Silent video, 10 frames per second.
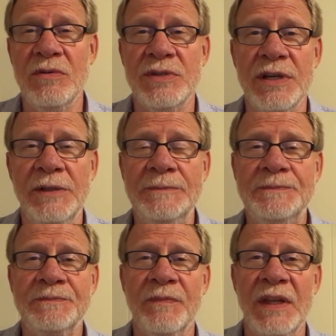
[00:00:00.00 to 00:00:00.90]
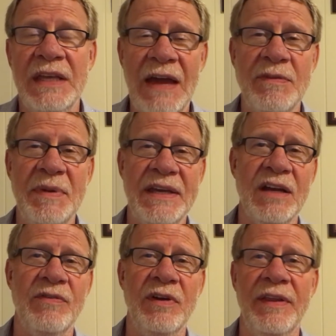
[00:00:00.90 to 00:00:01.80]
So you have to be
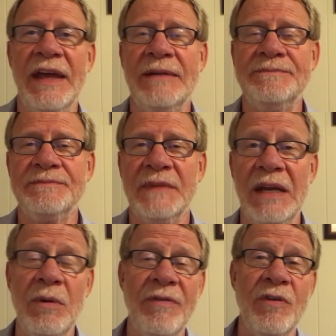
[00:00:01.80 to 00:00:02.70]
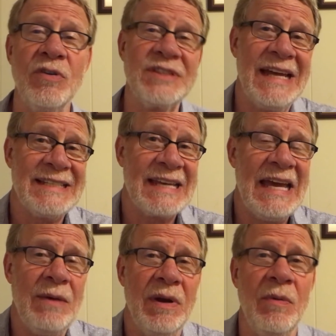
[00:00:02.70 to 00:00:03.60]
careful of that. Anyway, folks, that's
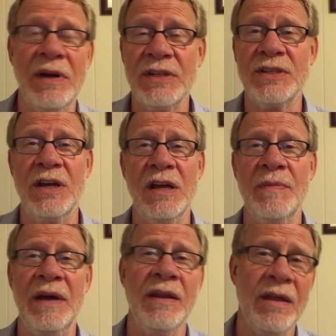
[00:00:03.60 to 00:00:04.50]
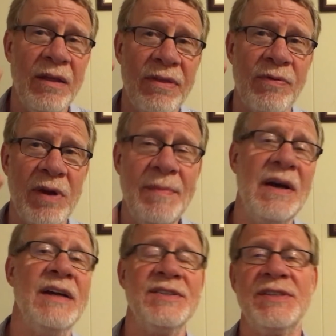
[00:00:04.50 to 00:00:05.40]
kind of what I wanted to talk about. 3
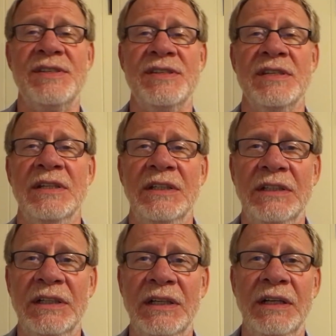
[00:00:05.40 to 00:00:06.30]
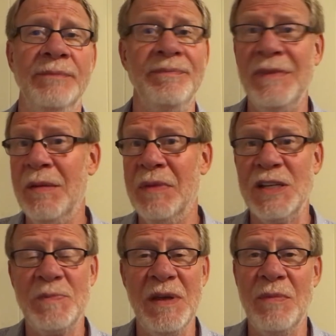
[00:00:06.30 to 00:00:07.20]
musts. You
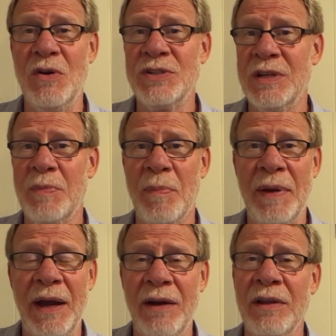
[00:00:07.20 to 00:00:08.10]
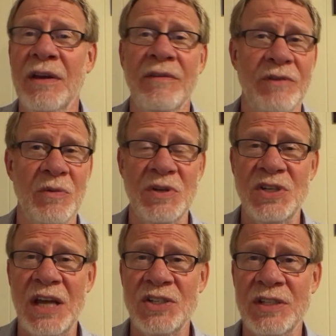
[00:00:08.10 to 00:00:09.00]
must be emotionally prepared for the
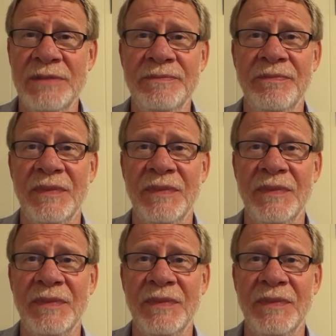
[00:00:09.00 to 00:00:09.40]
rejection.